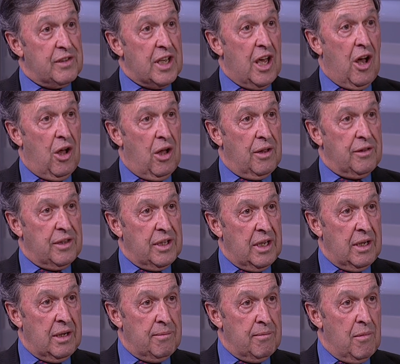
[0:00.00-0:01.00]
of
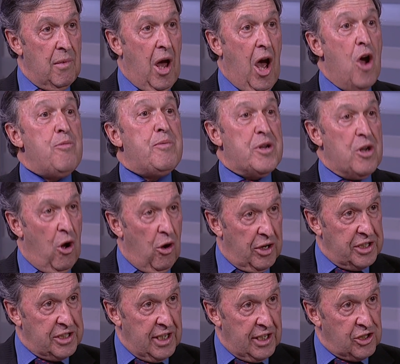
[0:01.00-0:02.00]
the open
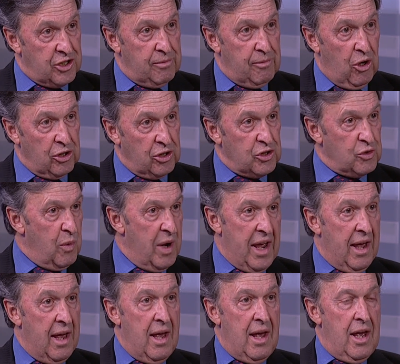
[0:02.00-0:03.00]
architecture models,
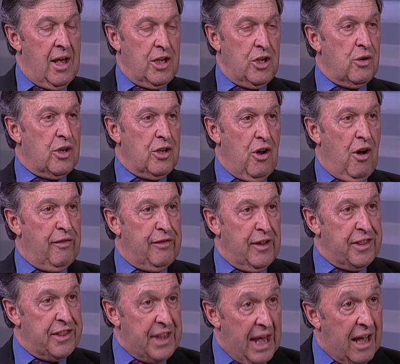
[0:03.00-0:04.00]
where you can offer
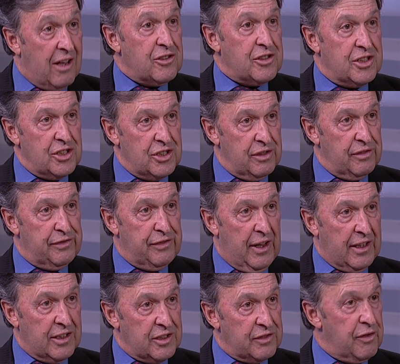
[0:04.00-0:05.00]
thousands of
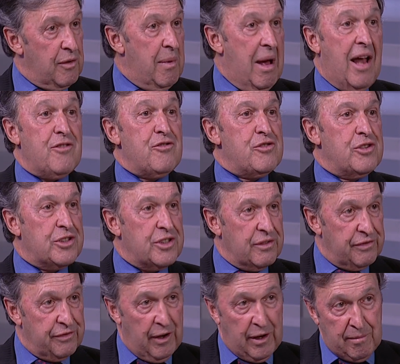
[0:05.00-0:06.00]
funds from hundreds
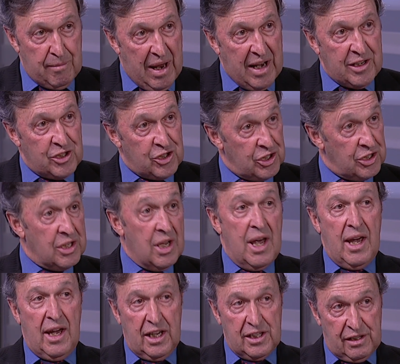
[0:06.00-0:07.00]
of fund managers,
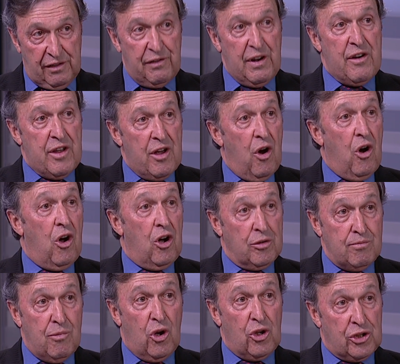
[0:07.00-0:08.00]
is a very
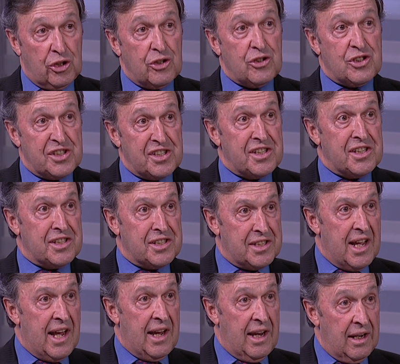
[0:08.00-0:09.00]
hard model to
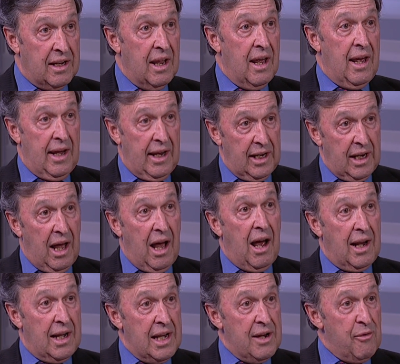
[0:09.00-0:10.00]
sustain in a
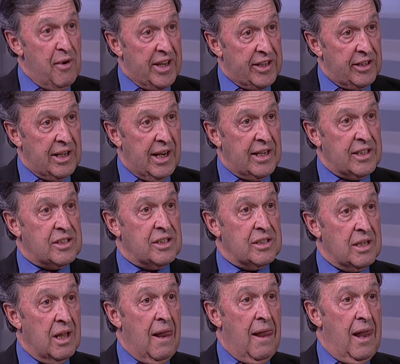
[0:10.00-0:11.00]
highly
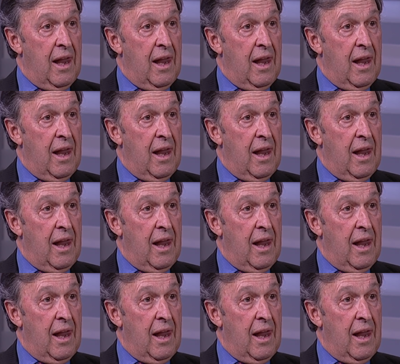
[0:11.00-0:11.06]
regulated,